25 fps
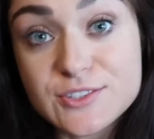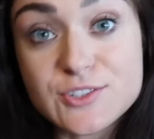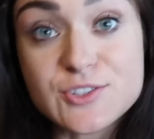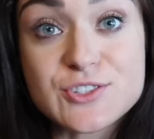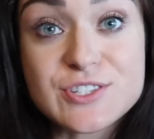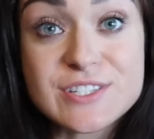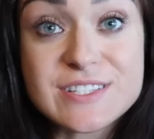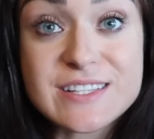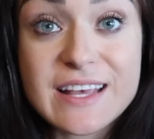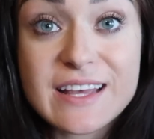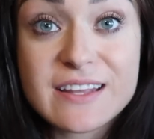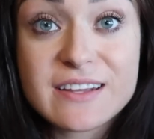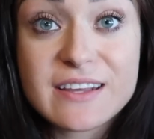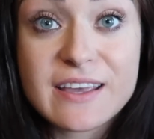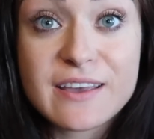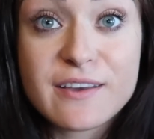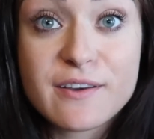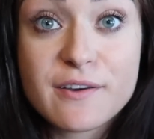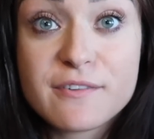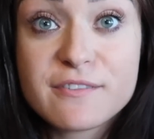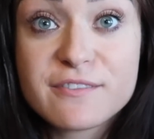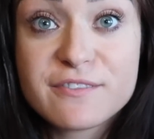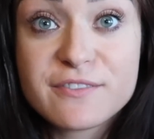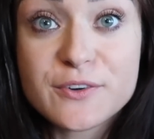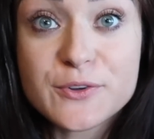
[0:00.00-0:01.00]
So she's had a
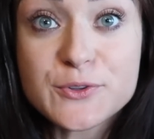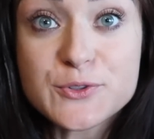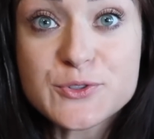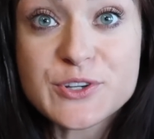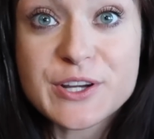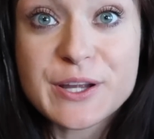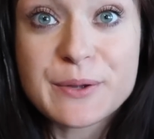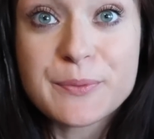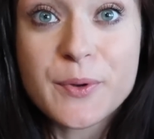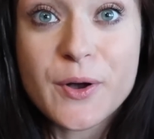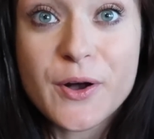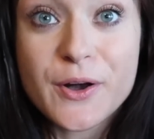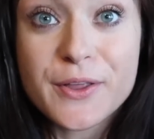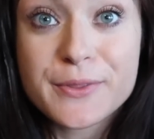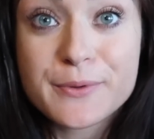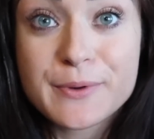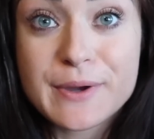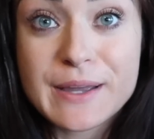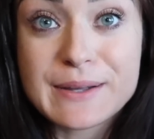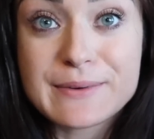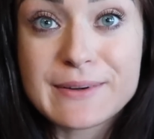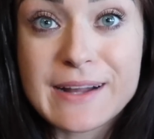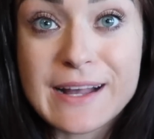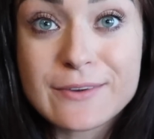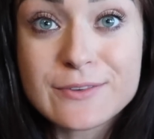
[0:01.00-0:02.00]
full trim all the
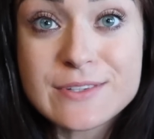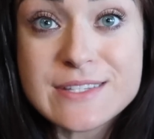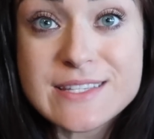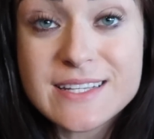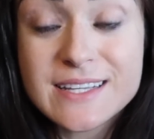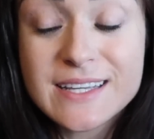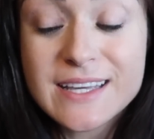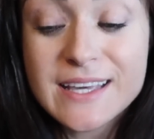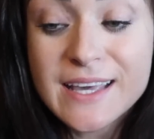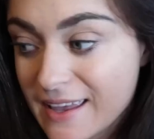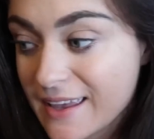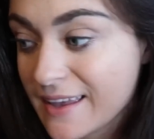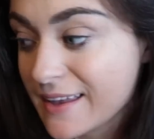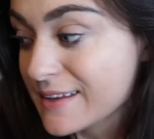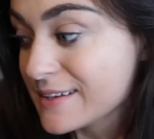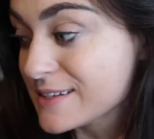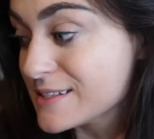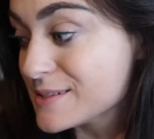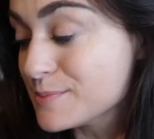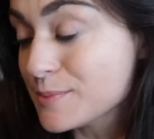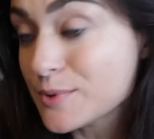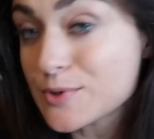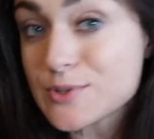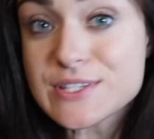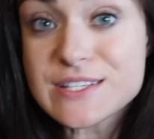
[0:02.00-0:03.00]
way around, and
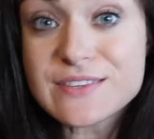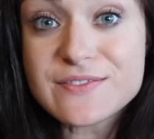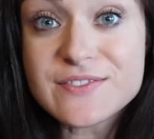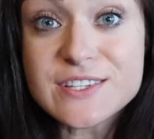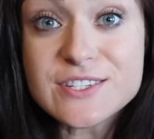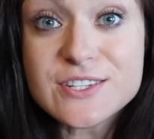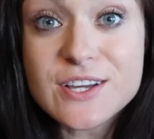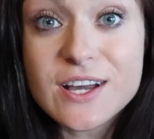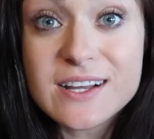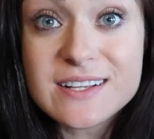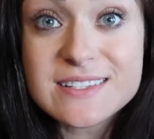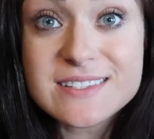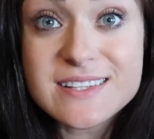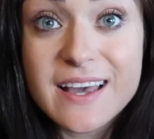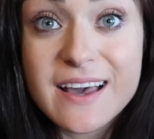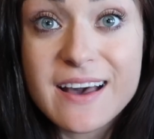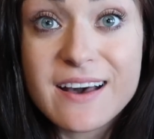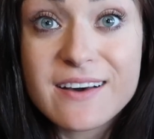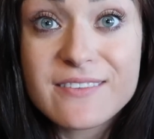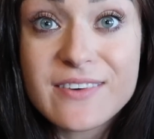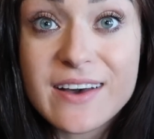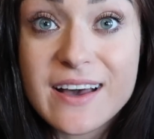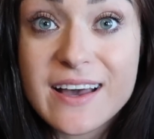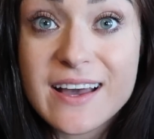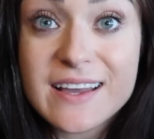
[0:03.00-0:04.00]
most of the dogs
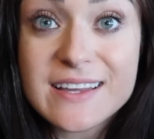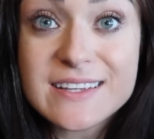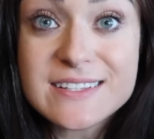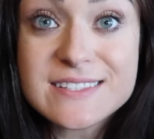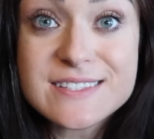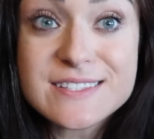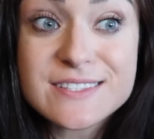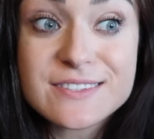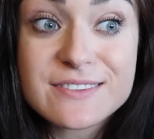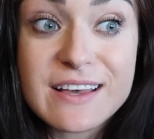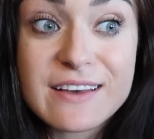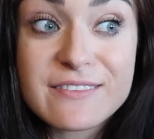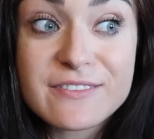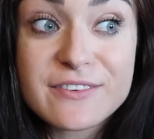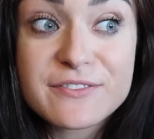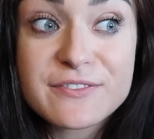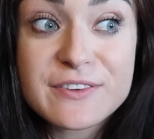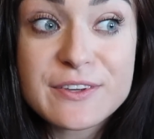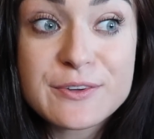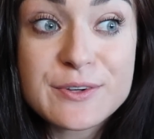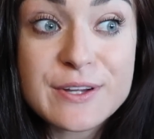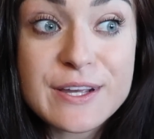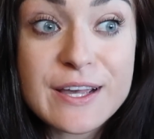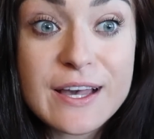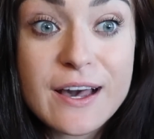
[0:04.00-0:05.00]
have. I still have a
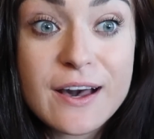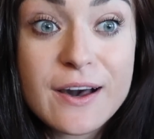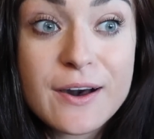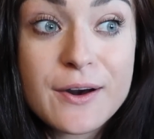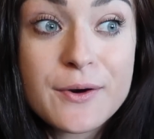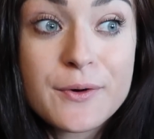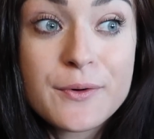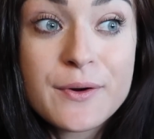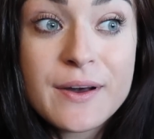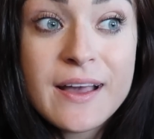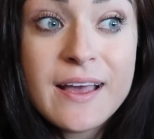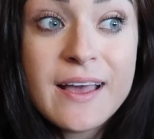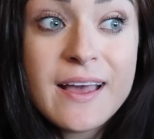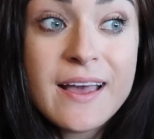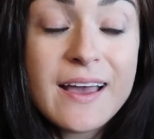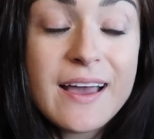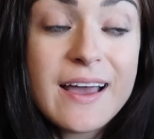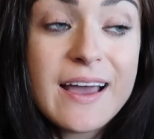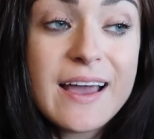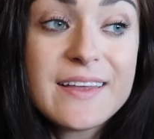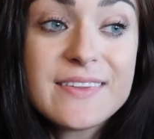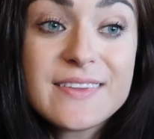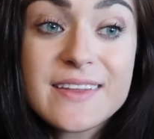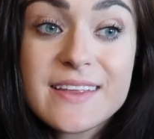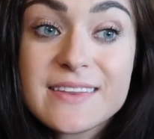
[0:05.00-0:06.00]
few to go,
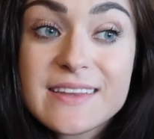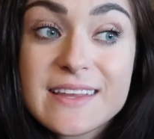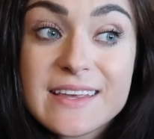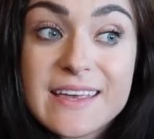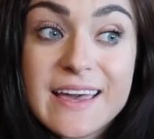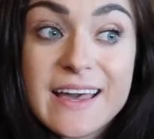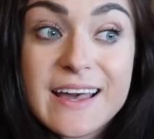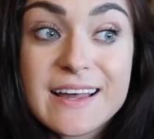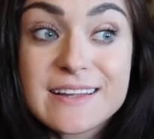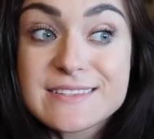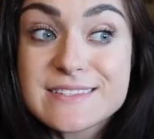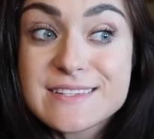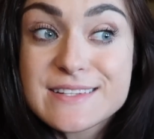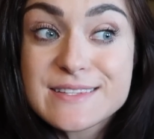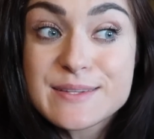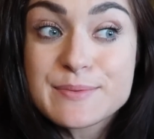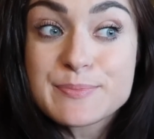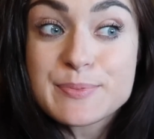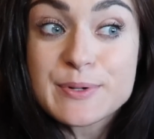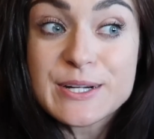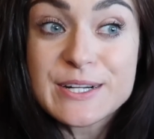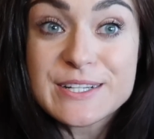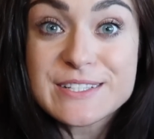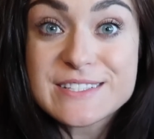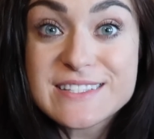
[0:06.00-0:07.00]
and then the cats and the
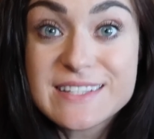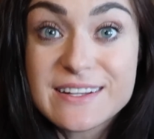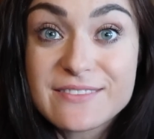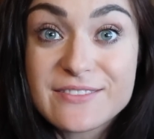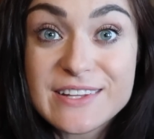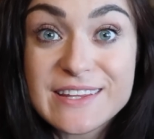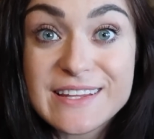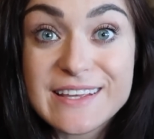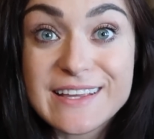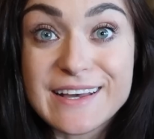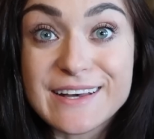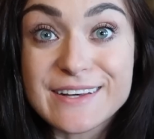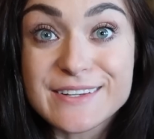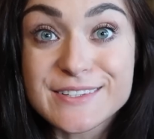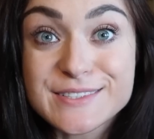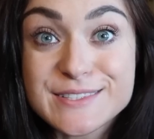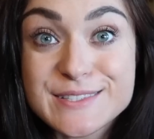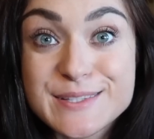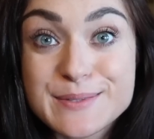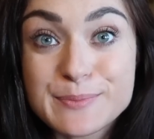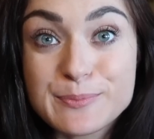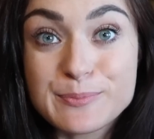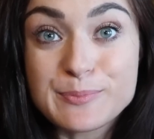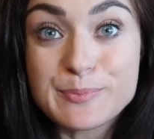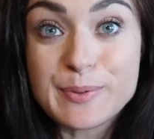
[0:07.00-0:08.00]
birds and everything else.
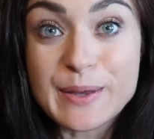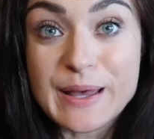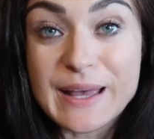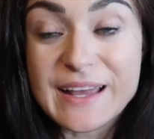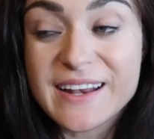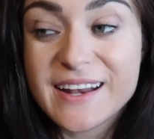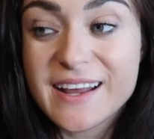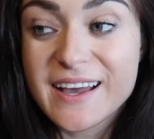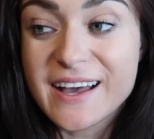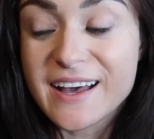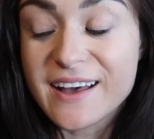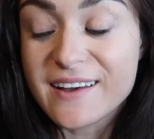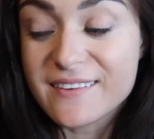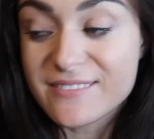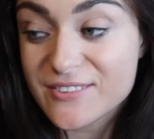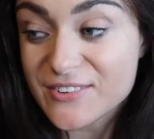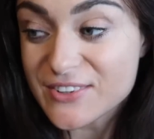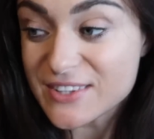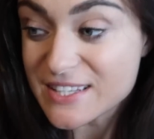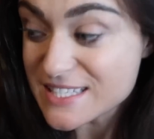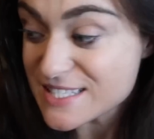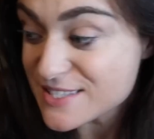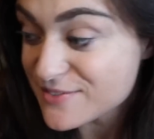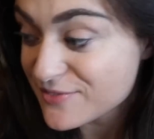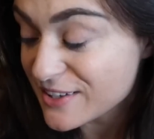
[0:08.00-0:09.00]
But for
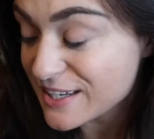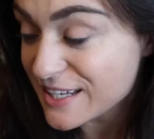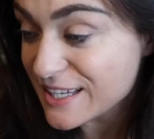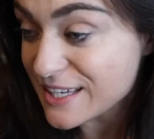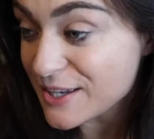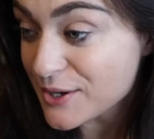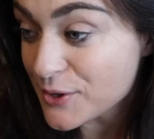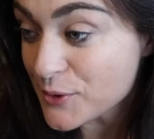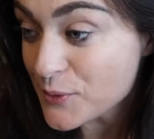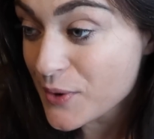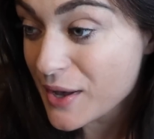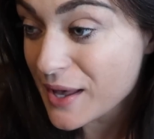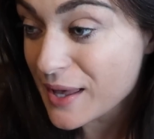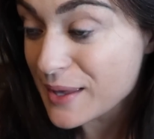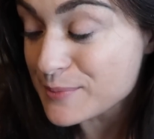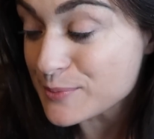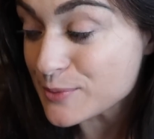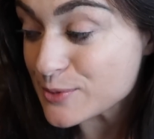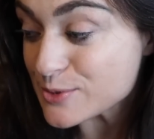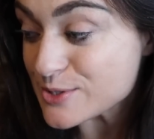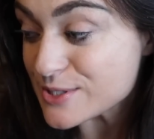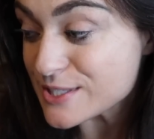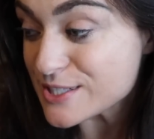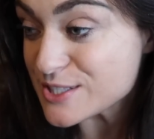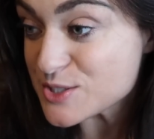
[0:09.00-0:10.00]
this video, I
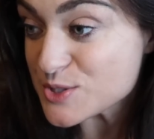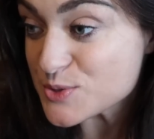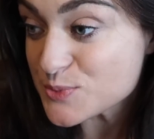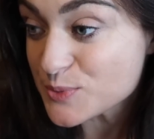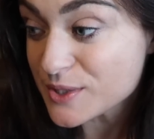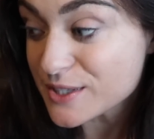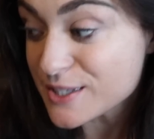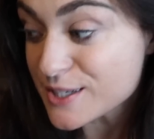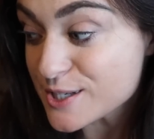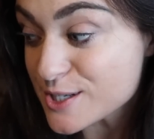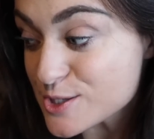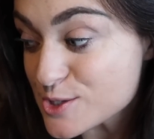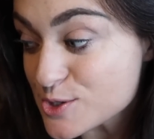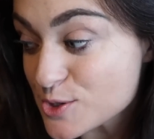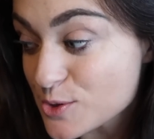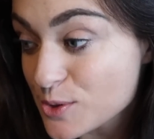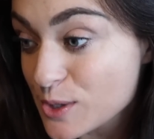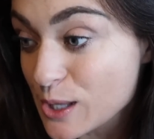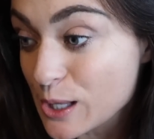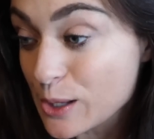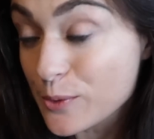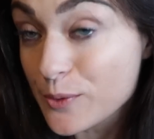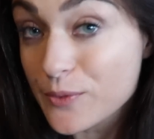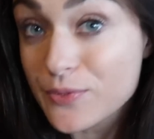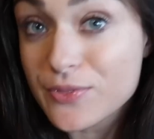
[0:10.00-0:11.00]
mostly just wanted to show
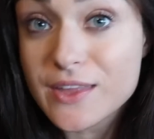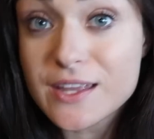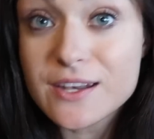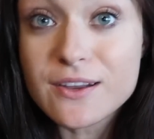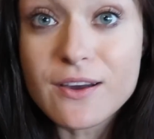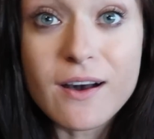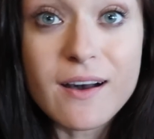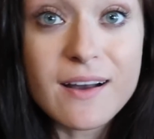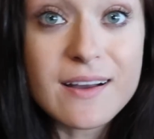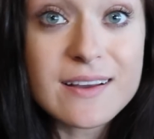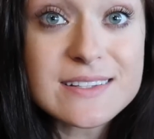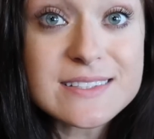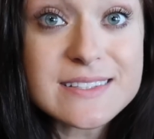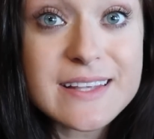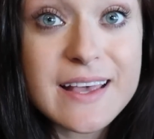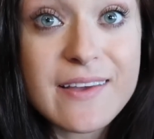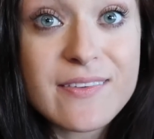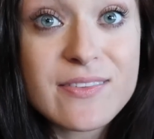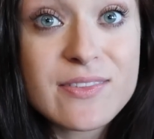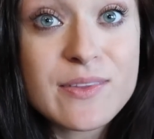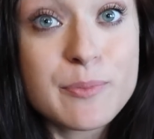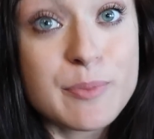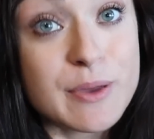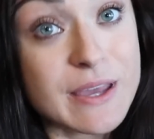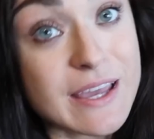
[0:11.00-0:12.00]
you the dogs
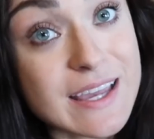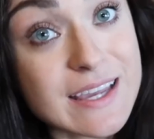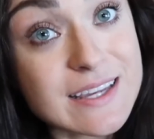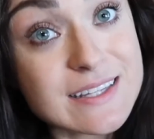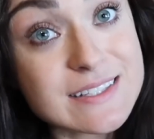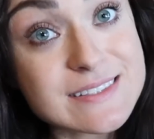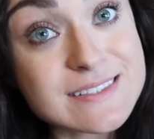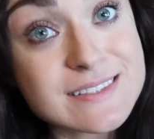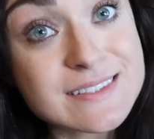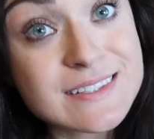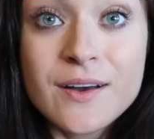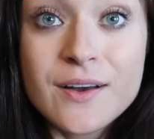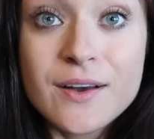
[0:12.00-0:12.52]
and the pigs.